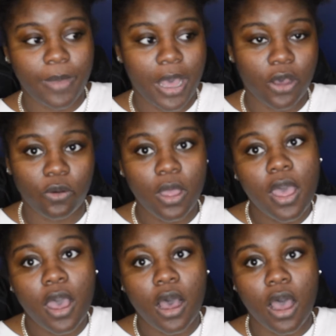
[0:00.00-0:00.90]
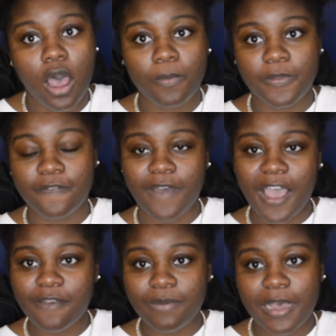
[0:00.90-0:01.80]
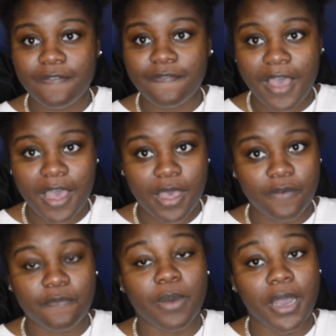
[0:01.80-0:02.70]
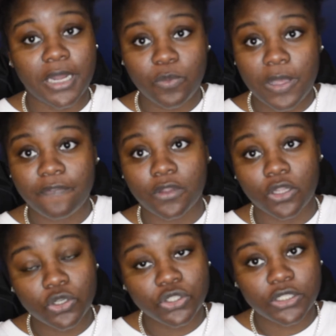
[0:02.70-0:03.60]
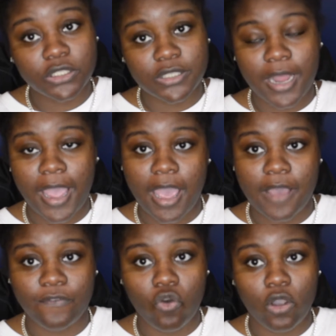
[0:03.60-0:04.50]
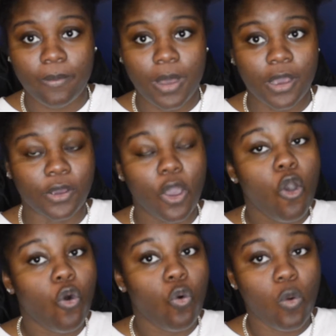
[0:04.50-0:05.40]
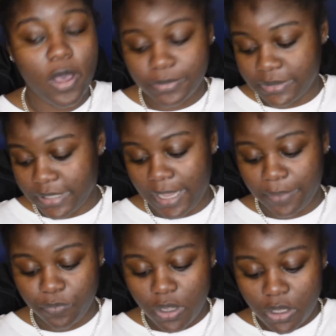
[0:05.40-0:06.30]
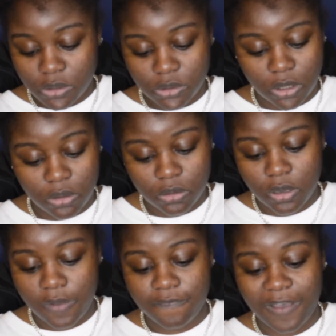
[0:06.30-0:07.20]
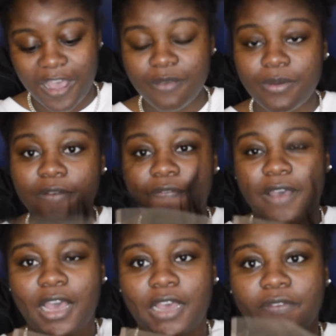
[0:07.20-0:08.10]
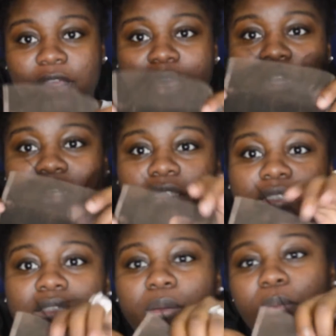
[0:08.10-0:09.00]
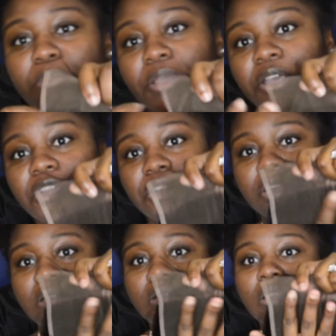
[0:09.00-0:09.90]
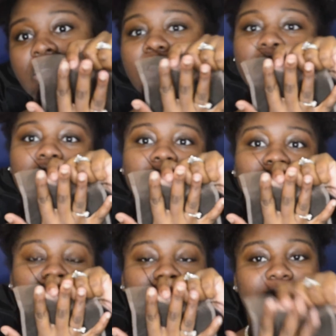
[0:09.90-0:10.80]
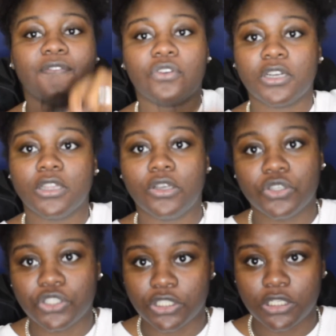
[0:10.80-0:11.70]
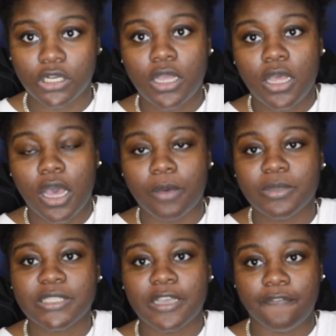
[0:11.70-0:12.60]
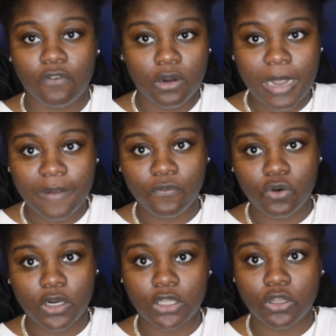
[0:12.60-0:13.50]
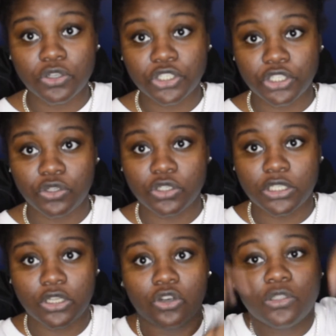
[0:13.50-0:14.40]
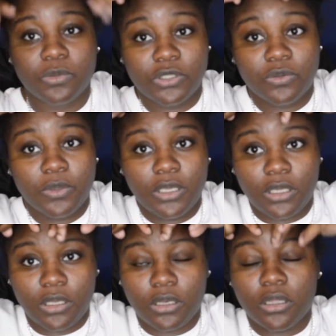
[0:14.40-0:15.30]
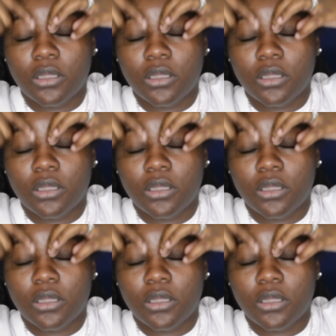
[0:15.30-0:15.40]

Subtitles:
about the 5x5 body weight closures that I have on my website. So a 5x5 is bigger than a 4x4 closure. I'm gonna say a 4x4 closure usually goes between,